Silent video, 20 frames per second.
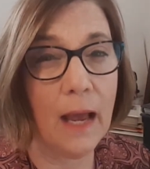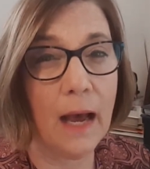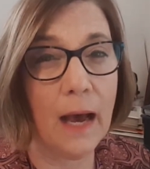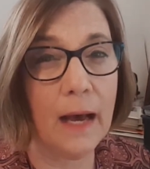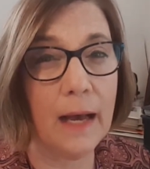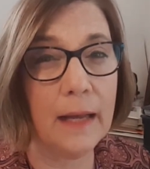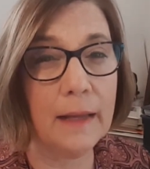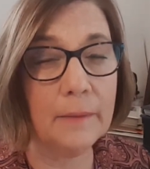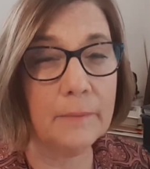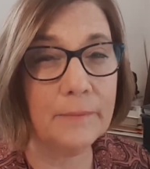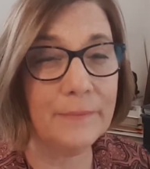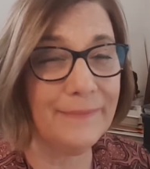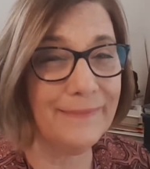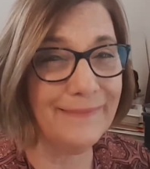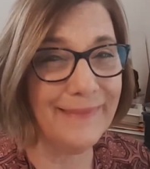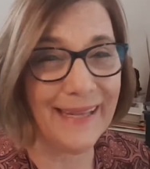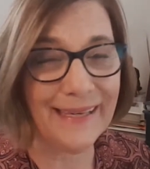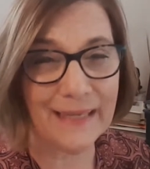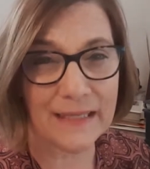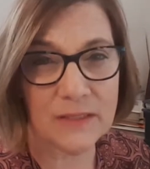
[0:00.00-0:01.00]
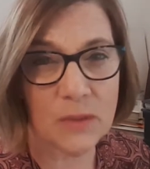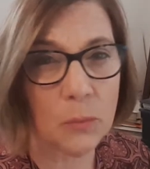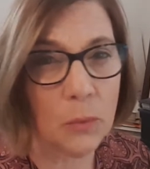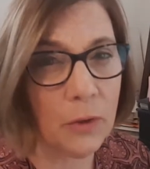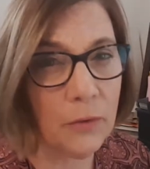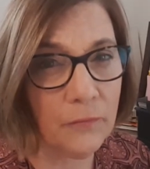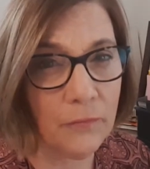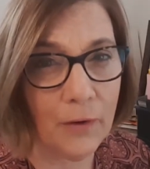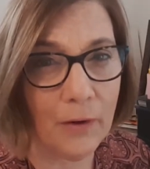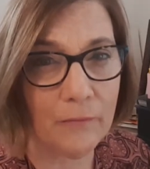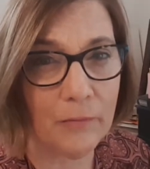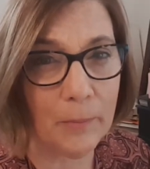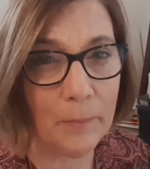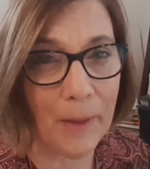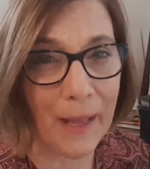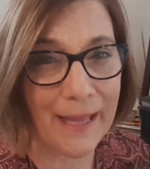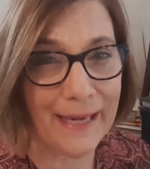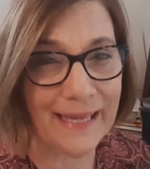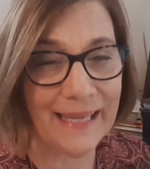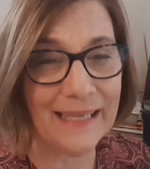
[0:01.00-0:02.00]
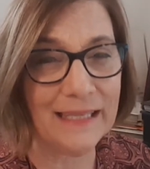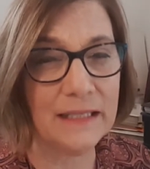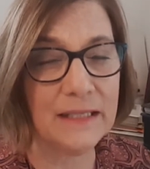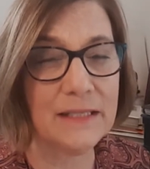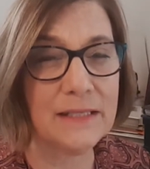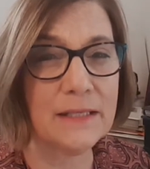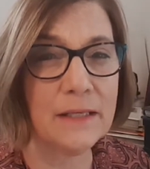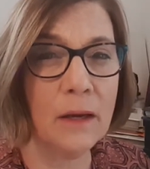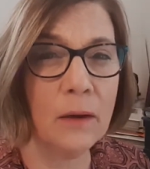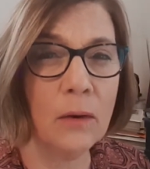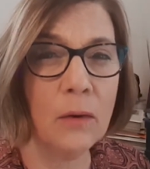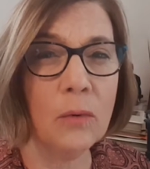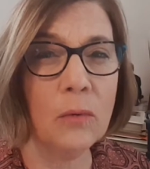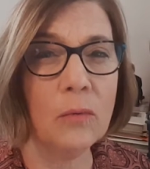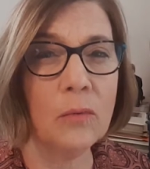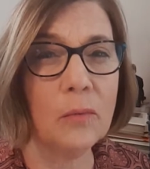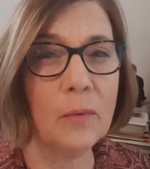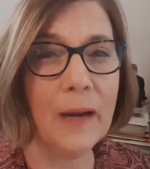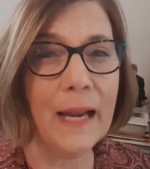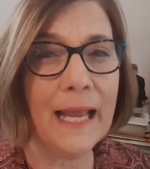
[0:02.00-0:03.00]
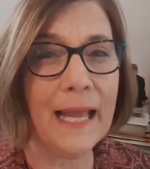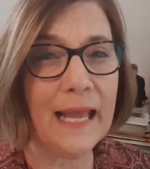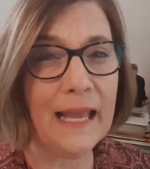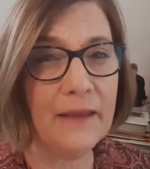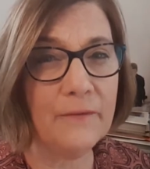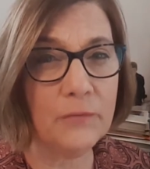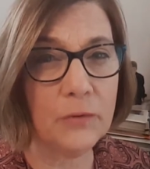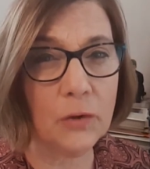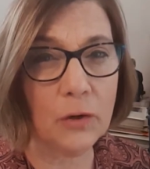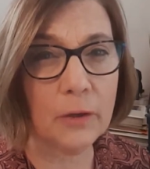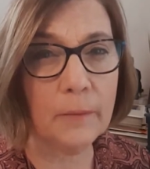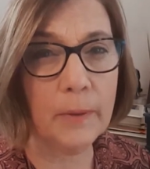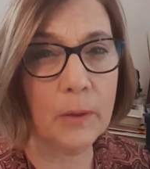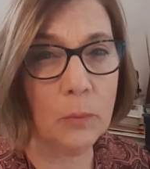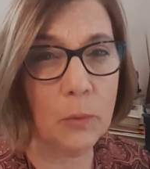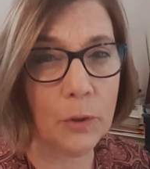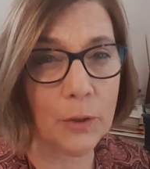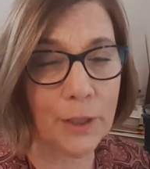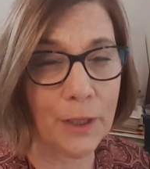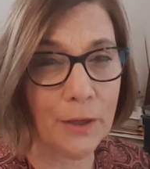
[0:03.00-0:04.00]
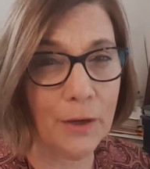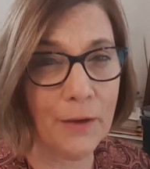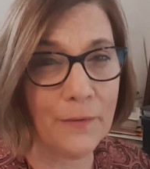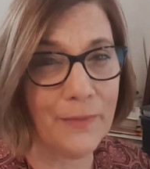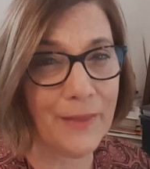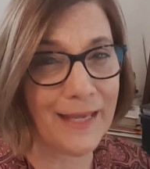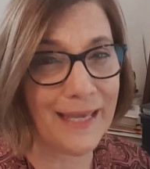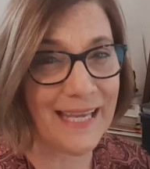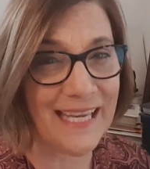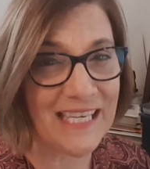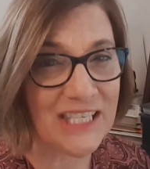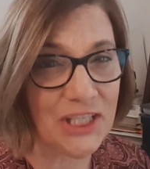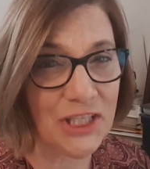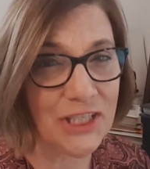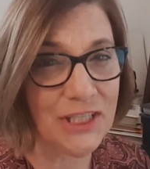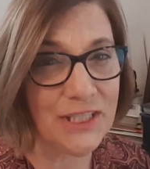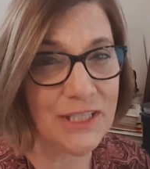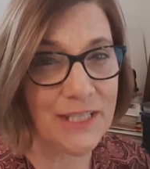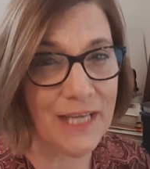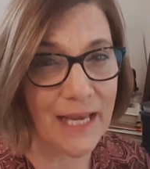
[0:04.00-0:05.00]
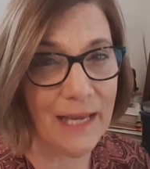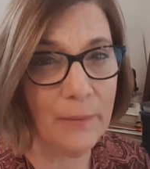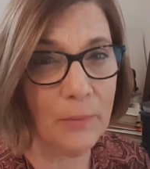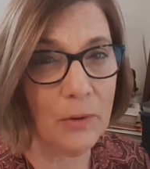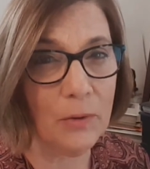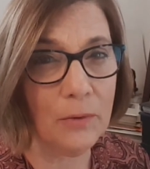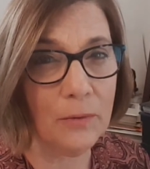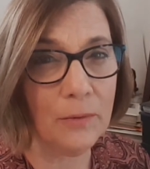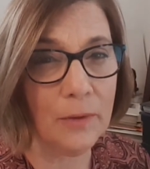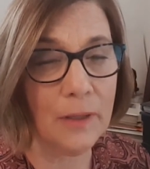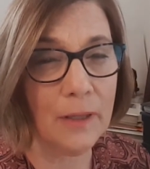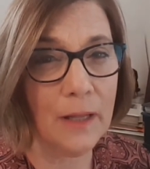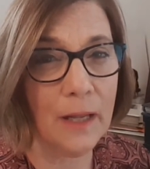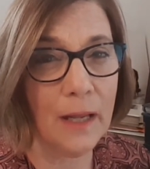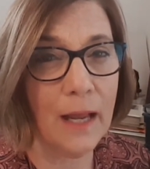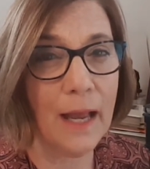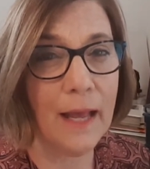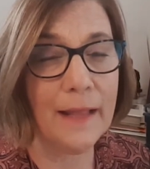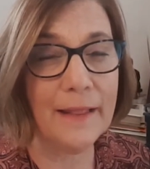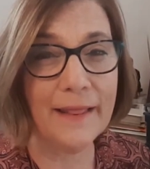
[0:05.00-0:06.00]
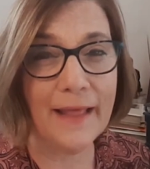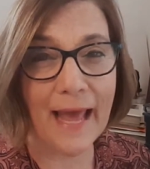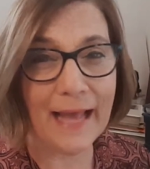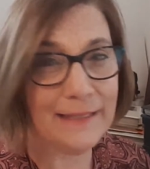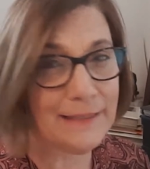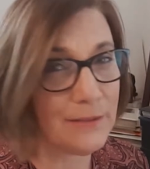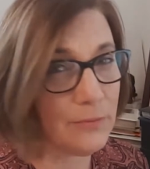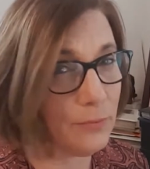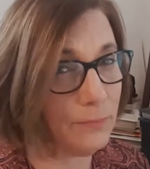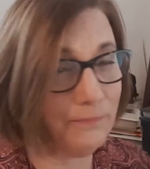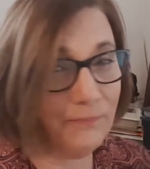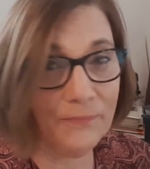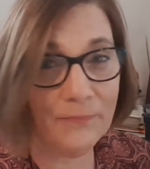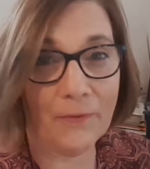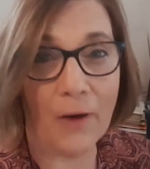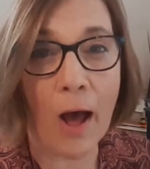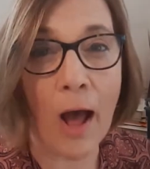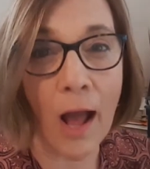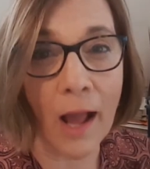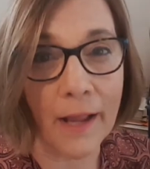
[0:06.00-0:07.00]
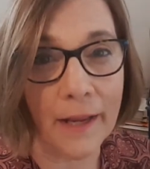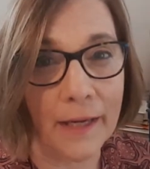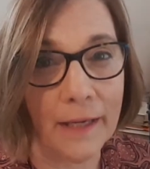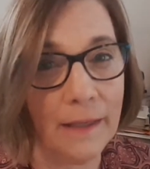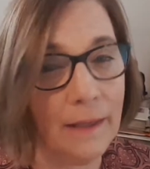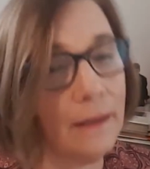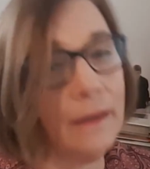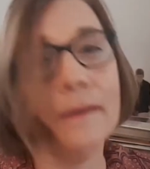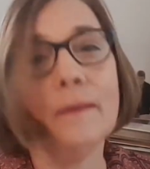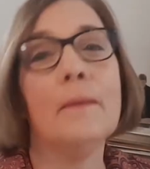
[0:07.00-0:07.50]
That doesn't work for everybody. So if you're going to be working on the kitchen table, that's fine.